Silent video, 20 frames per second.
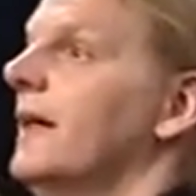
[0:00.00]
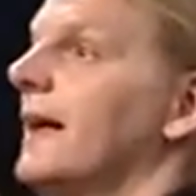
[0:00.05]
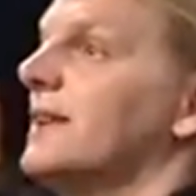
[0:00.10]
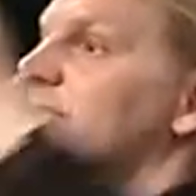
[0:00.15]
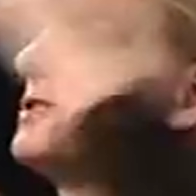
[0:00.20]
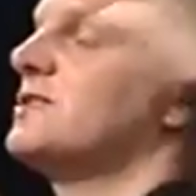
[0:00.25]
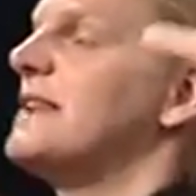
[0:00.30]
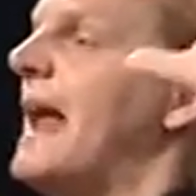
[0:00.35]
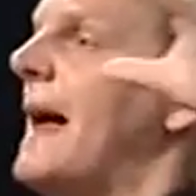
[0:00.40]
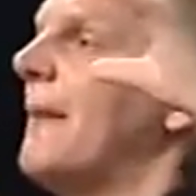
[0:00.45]
They
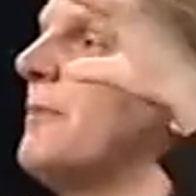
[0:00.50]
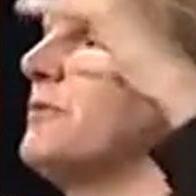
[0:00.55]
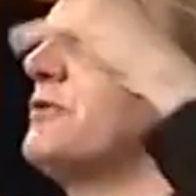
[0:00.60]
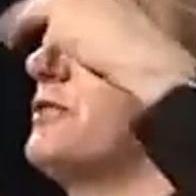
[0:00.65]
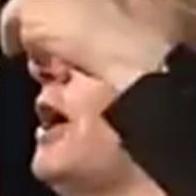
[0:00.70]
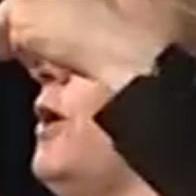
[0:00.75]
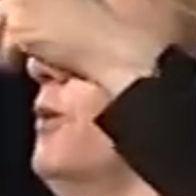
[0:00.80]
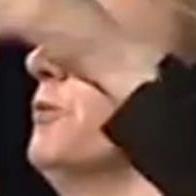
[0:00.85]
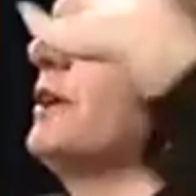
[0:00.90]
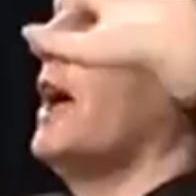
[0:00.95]
can snap
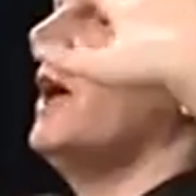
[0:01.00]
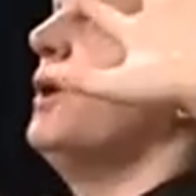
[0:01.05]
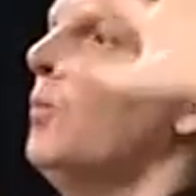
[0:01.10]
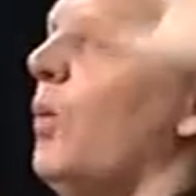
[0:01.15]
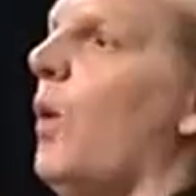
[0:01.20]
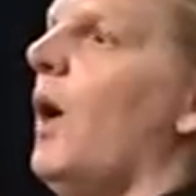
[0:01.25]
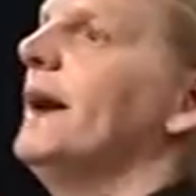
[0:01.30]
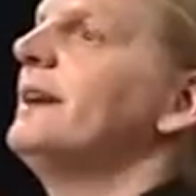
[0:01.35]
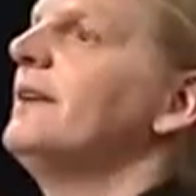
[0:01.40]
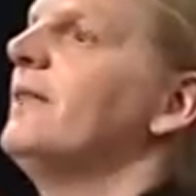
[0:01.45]
themselves,
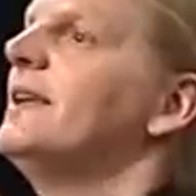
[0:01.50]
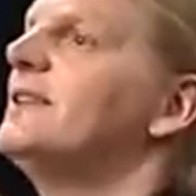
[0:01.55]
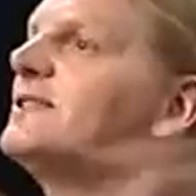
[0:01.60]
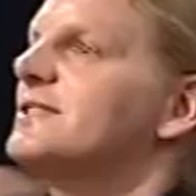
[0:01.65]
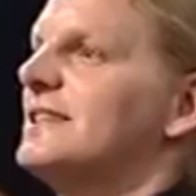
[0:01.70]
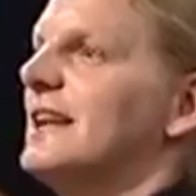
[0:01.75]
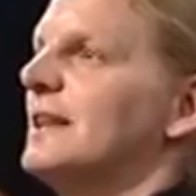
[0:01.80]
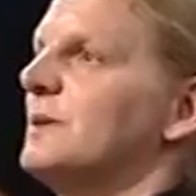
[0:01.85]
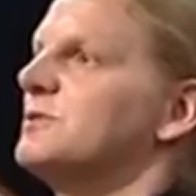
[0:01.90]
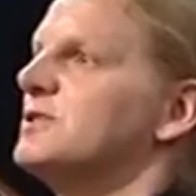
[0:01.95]
unwind, and then
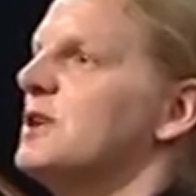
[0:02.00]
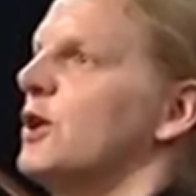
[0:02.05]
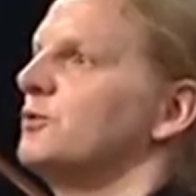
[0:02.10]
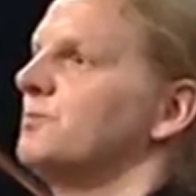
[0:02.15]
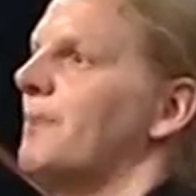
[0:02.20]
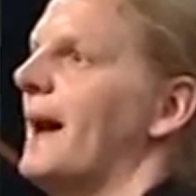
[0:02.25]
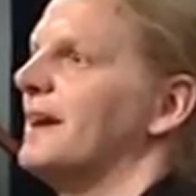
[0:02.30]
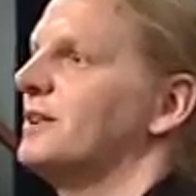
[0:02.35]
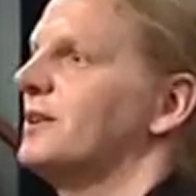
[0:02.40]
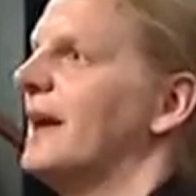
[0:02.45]
stick themselves
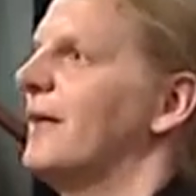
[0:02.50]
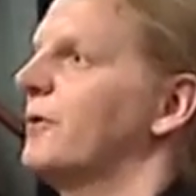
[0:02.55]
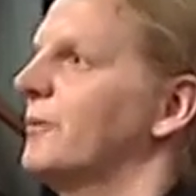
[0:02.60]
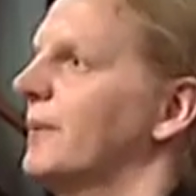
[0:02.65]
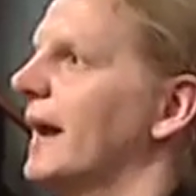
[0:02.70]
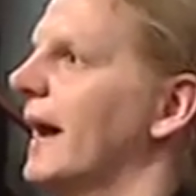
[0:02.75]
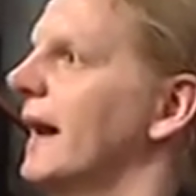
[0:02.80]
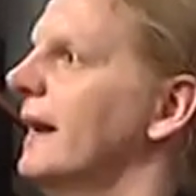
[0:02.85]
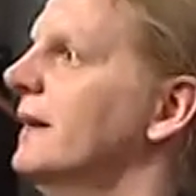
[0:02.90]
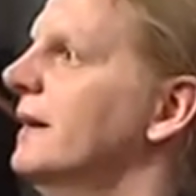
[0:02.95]
back together
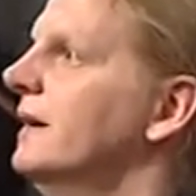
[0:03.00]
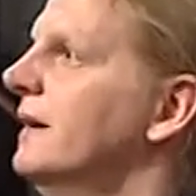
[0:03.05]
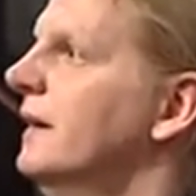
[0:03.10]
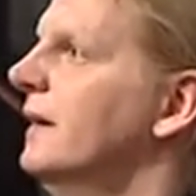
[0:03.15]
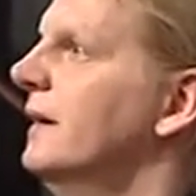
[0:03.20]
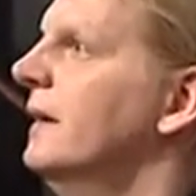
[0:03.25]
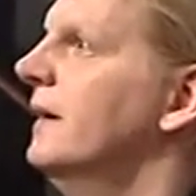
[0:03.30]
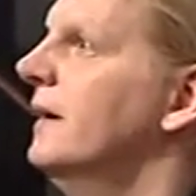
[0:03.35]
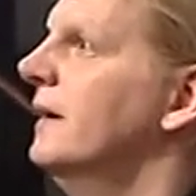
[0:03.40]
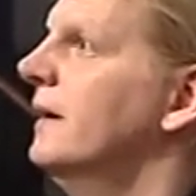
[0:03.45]
again.
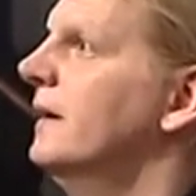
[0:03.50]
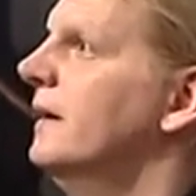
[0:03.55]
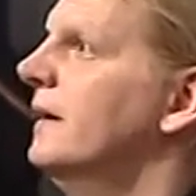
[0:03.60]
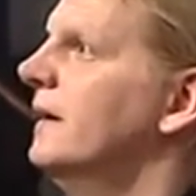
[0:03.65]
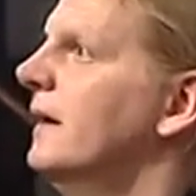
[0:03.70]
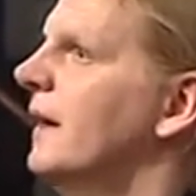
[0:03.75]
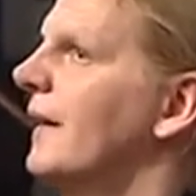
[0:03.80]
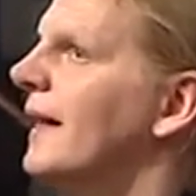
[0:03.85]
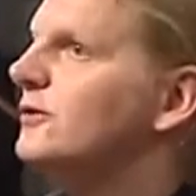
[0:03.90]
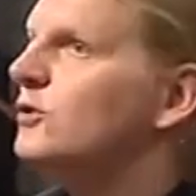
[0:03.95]

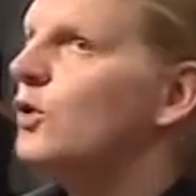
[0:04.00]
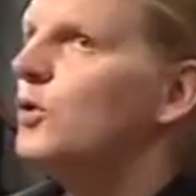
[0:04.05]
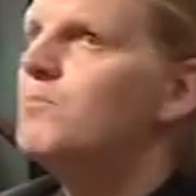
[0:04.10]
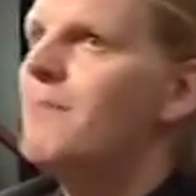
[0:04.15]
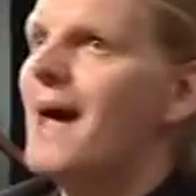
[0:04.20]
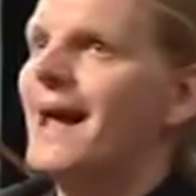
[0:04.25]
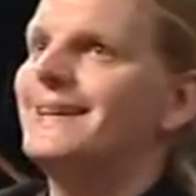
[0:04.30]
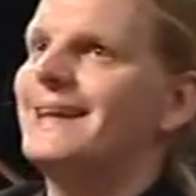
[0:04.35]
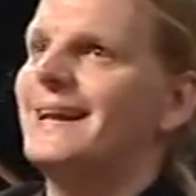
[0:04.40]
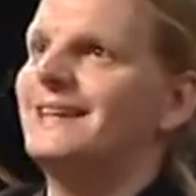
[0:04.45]
That's called
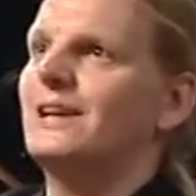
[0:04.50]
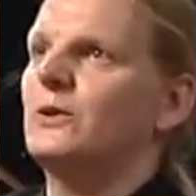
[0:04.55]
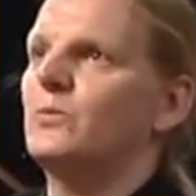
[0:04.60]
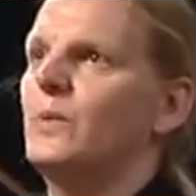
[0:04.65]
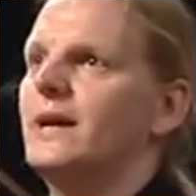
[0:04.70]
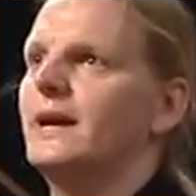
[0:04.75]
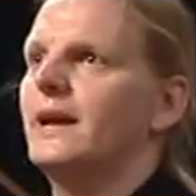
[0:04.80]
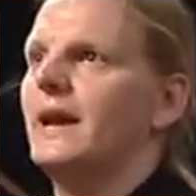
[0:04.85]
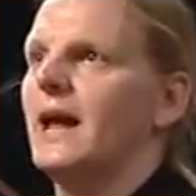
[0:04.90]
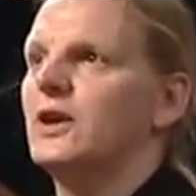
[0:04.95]
magnetic
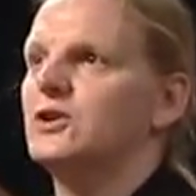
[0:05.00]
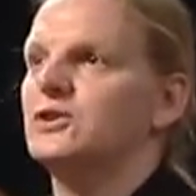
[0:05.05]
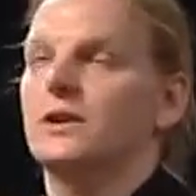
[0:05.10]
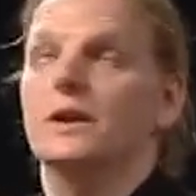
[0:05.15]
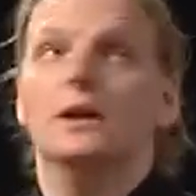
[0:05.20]
reconnection.